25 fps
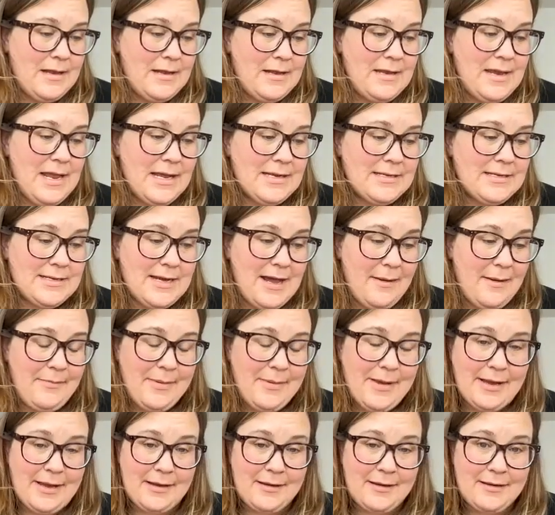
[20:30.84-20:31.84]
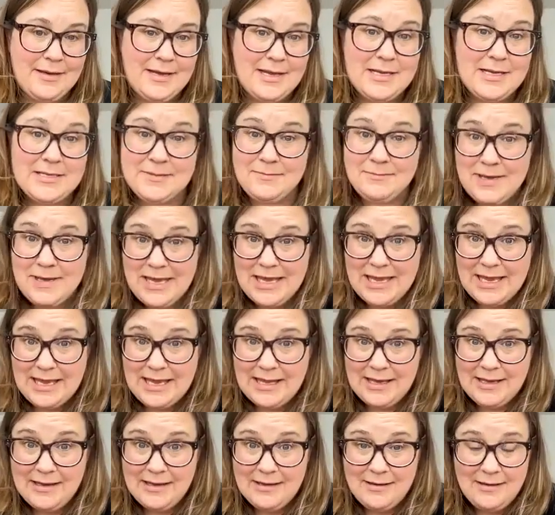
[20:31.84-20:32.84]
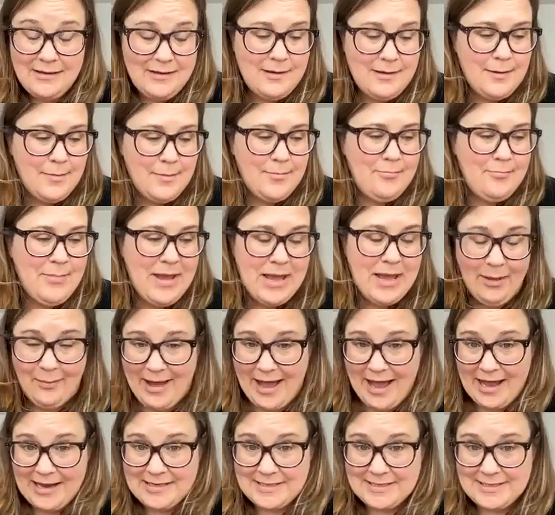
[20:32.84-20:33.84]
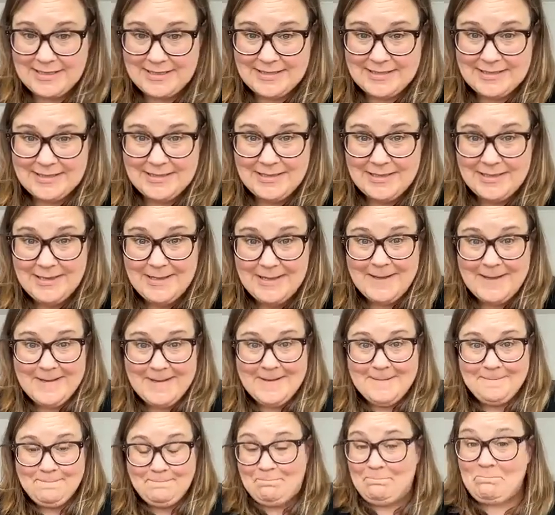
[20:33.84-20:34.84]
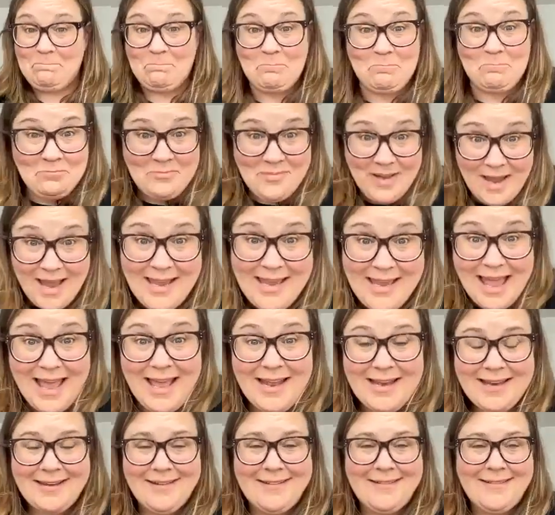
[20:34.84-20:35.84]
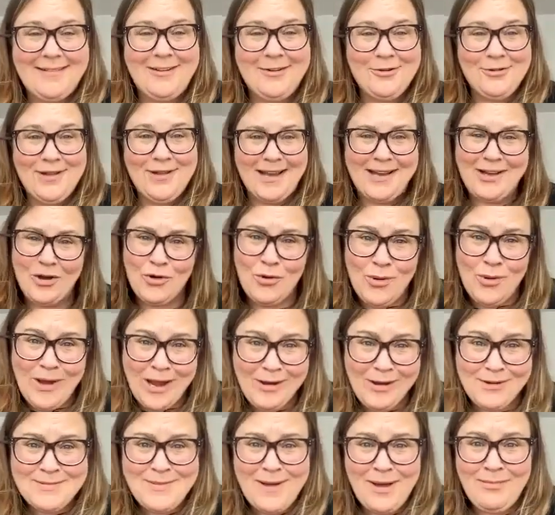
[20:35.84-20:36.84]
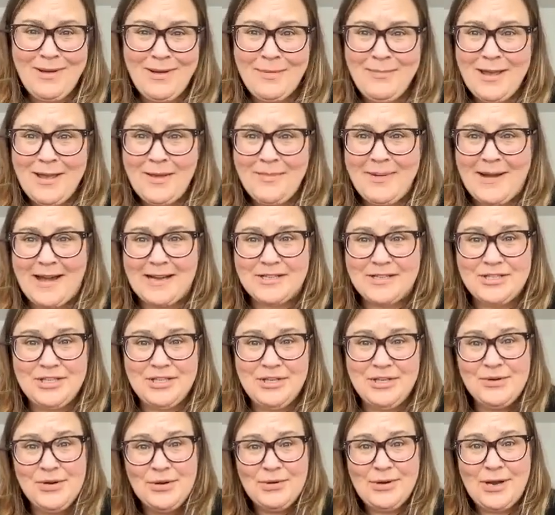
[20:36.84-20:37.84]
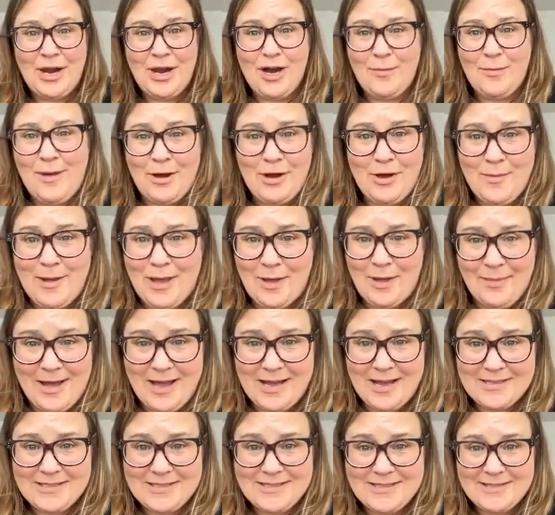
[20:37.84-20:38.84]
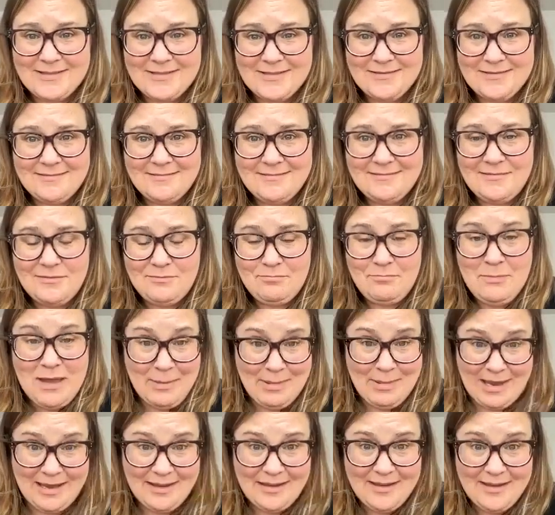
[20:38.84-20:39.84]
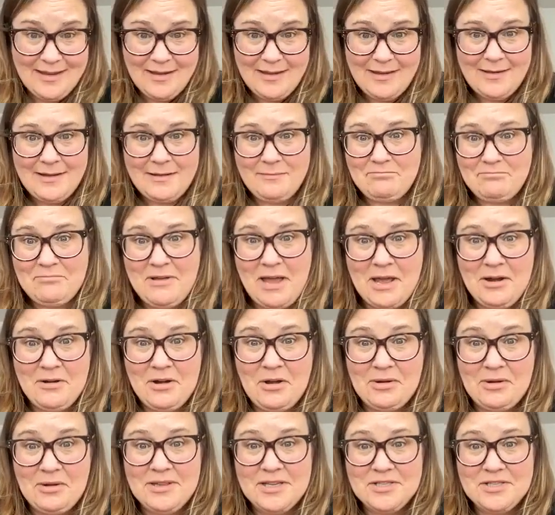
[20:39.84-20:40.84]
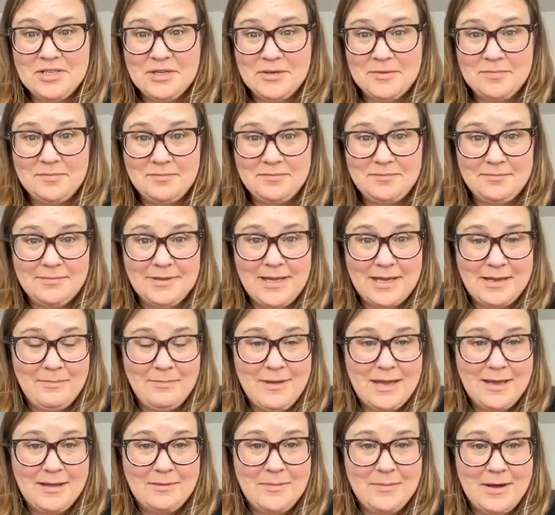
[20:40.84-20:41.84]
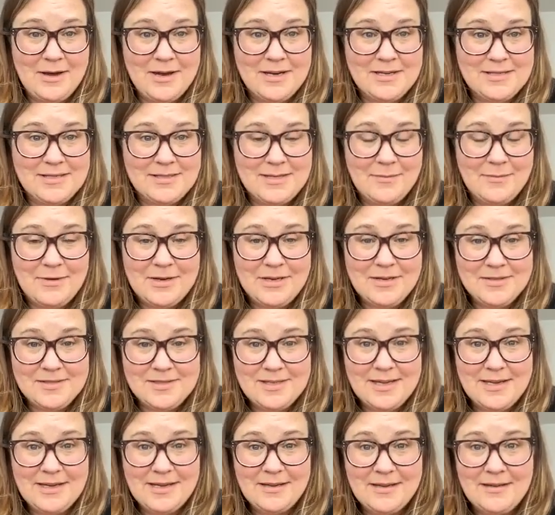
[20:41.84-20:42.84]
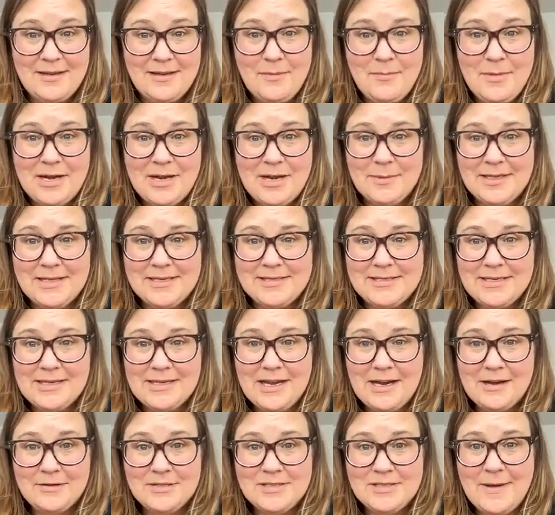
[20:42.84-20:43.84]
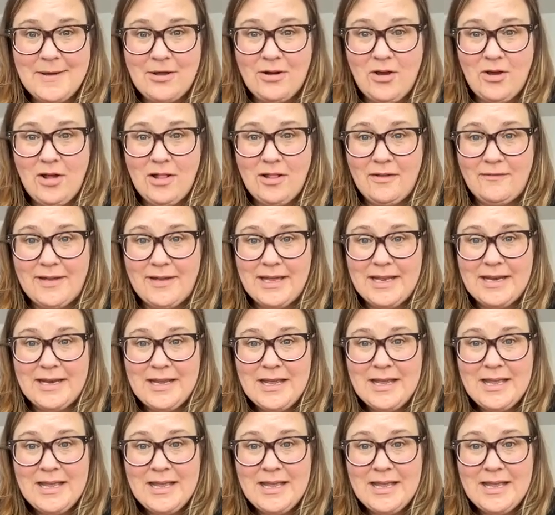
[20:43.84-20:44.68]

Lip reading: Next topic is me, mailbox. Again, you're like, who cares about my mailbox? You don't care about your mailbox. Maybe. I don't know, unless you're like me and married to someone who's like a minimalist and cares about all of it.